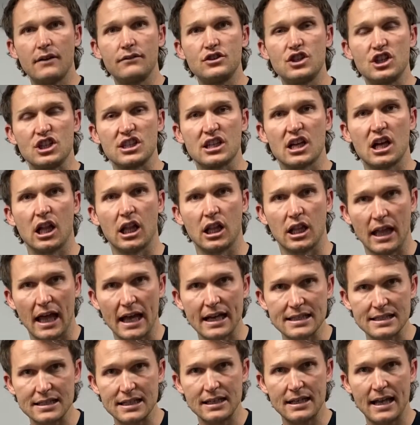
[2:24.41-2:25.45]
just
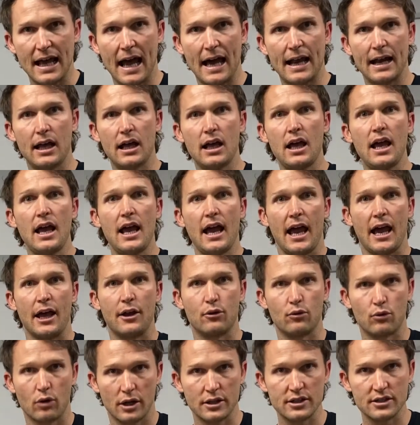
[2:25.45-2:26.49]
collects the data
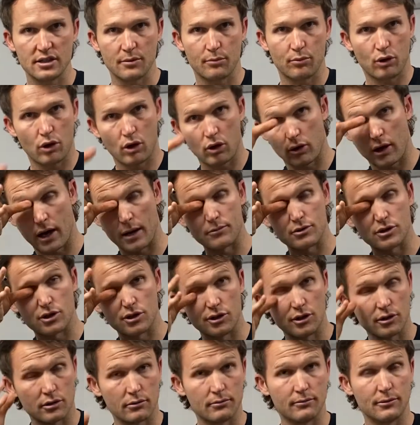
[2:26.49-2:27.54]
and runs the program so
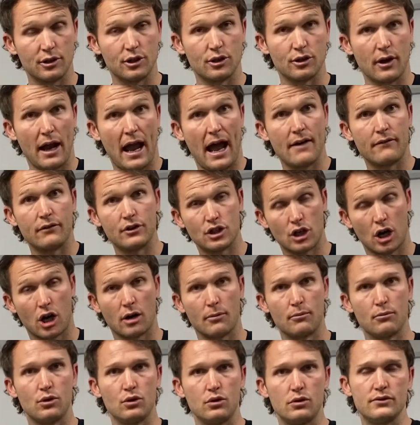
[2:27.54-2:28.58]
your avatar
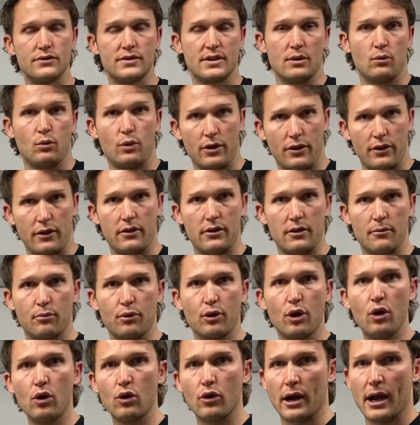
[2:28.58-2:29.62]
moves within the
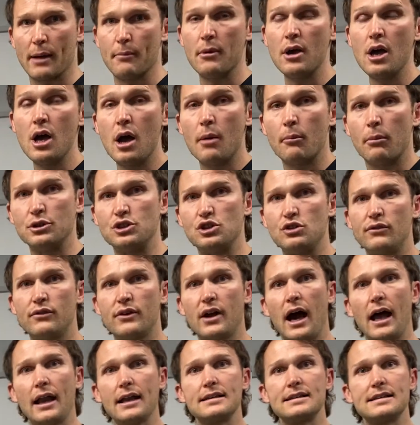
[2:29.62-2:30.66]
program. But you've
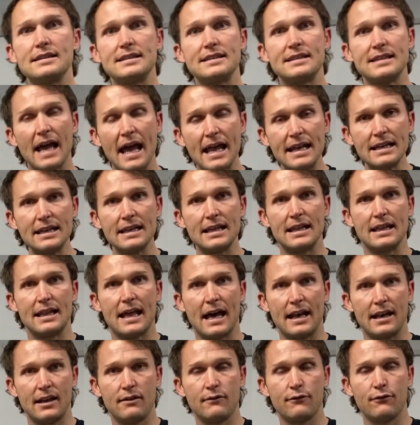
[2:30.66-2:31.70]
got to send it
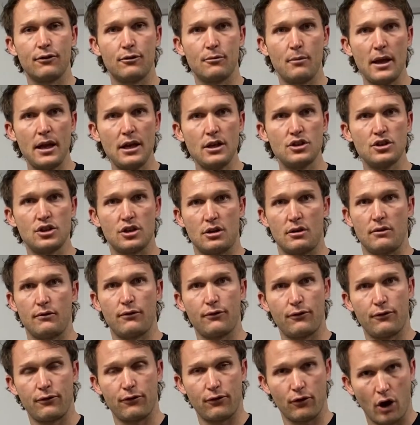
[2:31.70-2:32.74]
that information
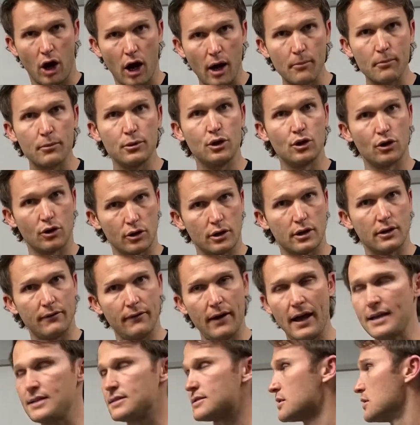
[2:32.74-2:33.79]
from your
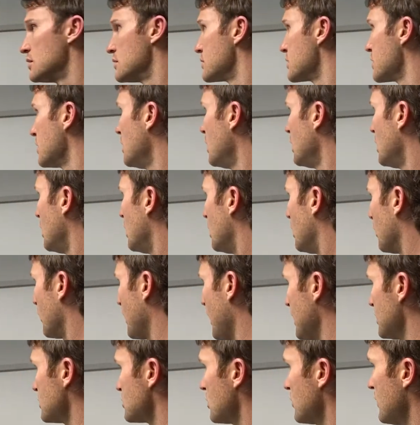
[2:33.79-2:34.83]
devices,
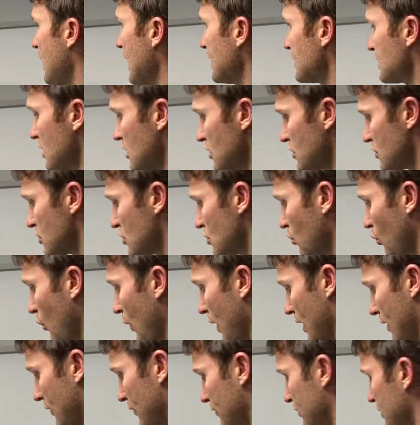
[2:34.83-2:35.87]
okay? So that's
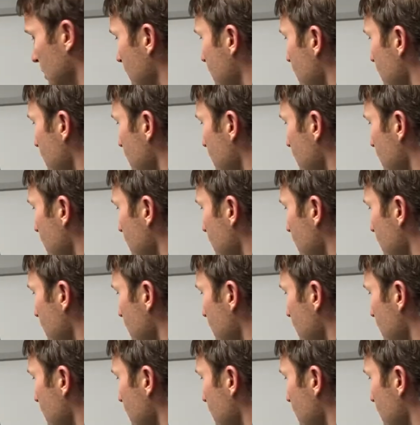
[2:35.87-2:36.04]
Zwift.